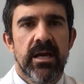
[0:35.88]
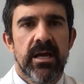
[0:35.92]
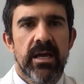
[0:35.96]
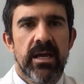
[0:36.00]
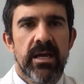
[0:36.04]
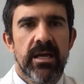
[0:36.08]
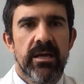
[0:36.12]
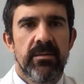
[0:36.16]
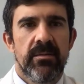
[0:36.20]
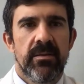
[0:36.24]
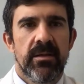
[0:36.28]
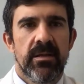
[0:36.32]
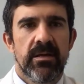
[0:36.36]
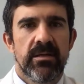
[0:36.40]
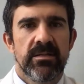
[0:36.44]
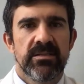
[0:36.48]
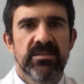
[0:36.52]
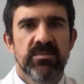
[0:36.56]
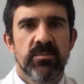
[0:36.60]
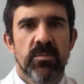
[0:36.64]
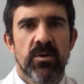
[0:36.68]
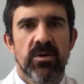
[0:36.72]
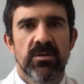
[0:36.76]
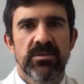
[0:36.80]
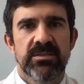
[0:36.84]
in the
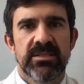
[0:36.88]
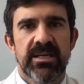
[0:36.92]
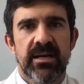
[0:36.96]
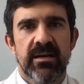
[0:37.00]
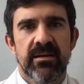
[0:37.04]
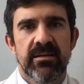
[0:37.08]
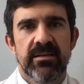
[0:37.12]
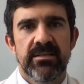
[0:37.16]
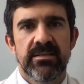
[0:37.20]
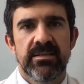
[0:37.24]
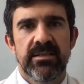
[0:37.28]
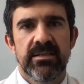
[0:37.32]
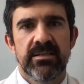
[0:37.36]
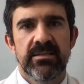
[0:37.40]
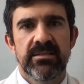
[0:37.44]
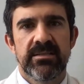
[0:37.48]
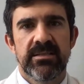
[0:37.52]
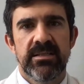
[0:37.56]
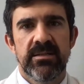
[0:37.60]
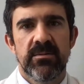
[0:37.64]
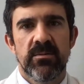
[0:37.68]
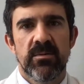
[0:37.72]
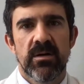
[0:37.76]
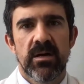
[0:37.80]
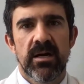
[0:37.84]
small town in
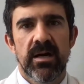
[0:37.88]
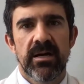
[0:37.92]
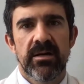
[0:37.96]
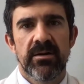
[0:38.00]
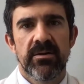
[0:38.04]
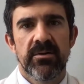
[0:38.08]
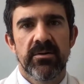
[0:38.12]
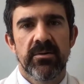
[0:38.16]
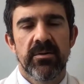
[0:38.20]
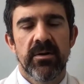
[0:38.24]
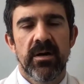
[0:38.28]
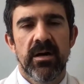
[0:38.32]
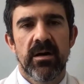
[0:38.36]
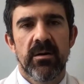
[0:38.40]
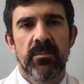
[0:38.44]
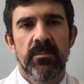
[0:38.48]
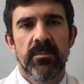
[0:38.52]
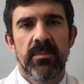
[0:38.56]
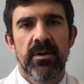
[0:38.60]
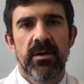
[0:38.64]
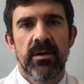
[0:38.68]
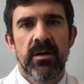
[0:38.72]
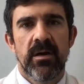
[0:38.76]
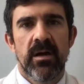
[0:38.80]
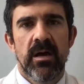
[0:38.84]
Tennessee where I grew up.
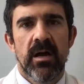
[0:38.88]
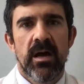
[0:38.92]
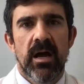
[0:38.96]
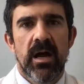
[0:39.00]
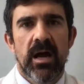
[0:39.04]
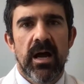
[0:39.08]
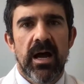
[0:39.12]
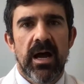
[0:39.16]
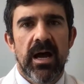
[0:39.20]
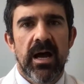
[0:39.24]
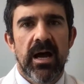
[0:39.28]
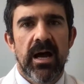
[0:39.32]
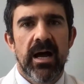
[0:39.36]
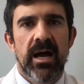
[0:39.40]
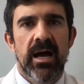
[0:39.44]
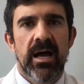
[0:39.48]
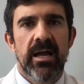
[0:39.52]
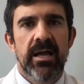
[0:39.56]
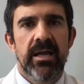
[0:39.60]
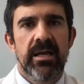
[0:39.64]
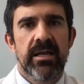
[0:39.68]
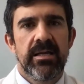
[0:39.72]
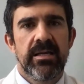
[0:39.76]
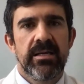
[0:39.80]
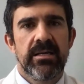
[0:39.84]

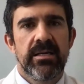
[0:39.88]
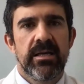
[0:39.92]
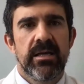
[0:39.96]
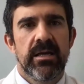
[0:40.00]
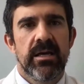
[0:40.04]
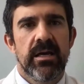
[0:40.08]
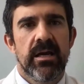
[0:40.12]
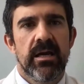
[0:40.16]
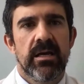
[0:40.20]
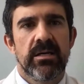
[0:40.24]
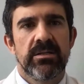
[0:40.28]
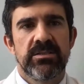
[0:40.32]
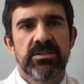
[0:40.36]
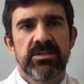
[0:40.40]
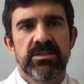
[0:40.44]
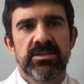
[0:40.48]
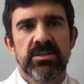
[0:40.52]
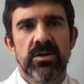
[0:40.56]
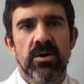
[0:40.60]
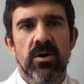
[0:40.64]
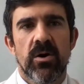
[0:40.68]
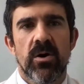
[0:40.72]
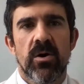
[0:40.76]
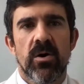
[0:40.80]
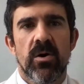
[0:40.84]
I
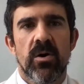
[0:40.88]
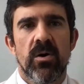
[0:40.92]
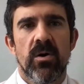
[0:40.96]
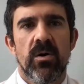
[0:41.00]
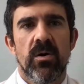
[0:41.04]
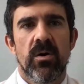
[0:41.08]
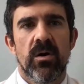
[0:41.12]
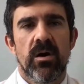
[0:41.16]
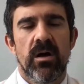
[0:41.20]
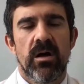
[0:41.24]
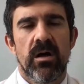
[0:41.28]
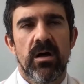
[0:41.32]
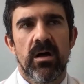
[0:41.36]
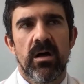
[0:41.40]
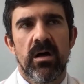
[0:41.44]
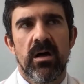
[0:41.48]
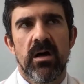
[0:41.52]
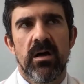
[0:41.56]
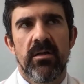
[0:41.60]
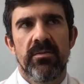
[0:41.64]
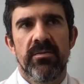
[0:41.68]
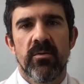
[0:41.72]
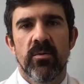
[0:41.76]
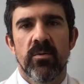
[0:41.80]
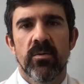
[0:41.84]
saw
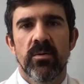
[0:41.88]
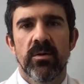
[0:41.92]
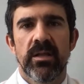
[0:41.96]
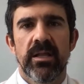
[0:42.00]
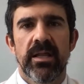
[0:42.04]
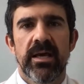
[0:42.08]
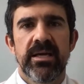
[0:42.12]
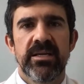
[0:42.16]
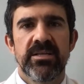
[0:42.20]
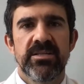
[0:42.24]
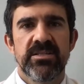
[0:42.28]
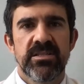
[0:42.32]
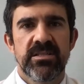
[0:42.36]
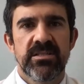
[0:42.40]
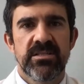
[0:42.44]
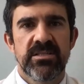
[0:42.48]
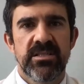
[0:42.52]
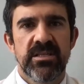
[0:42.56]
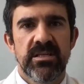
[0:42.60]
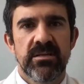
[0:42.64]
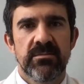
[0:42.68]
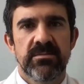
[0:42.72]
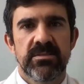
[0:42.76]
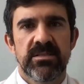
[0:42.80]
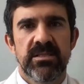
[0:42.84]
uh, the
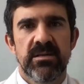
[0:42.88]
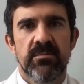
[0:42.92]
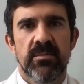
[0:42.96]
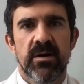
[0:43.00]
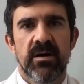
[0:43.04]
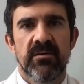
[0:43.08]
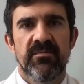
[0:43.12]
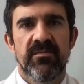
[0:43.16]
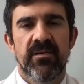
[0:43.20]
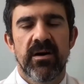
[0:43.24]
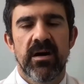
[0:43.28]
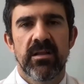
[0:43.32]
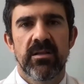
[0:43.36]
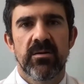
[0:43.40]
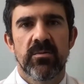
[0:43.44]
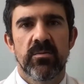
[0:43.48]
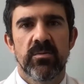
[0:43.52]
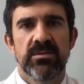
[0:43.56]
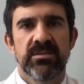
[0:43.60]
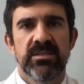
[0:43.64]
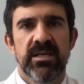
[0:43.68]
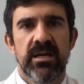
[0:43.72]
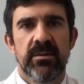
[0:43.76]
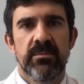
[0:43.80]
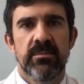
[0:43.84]
relationships that my father
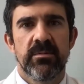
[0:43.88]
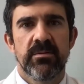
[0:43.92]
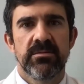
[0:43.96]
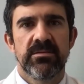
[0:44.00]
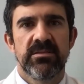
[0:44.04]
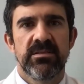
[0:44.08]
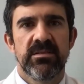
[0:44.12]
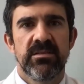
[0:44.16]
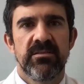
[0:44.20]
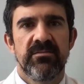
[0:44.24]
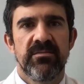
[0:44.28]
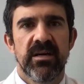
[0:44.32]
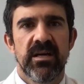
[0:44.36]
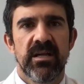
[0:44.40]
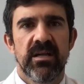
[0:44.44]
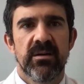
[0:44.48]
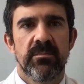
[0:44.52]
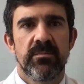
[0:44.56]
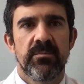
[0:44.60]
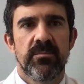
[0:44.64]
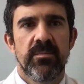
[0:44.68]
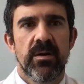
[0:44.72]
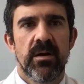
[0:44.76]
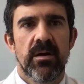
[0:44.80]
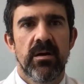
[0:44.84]
was able to
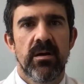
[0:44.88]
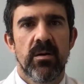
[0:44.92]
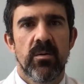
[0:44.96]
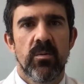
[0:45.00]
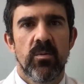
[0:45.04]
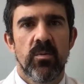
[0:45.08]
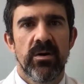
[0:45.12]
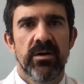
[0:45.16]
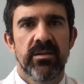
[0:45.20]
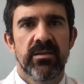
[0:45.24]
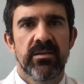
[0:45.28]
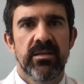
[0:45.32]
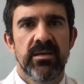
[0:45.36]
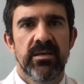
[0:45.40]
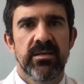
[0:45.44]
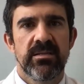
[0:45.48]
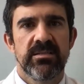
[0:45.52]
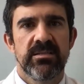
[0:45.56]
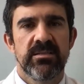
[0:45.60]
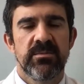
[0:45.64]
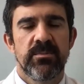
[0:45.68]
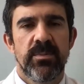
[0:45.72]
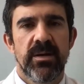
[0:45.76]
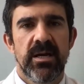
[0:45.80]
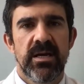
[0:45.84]
develop with
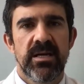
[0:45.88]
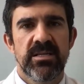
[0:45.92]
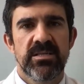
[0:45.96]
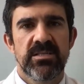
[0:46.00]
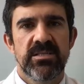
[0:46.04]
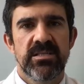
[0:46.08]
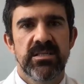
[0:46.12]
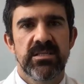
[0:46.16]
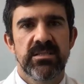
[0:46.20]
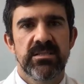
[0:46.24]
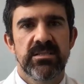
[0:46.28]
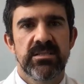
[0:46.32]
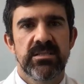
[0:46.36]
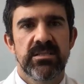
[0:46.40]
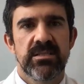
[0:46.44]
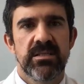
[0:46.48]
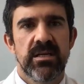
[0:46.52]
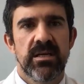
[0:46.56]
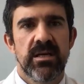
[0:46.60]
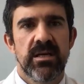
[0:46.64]
his patients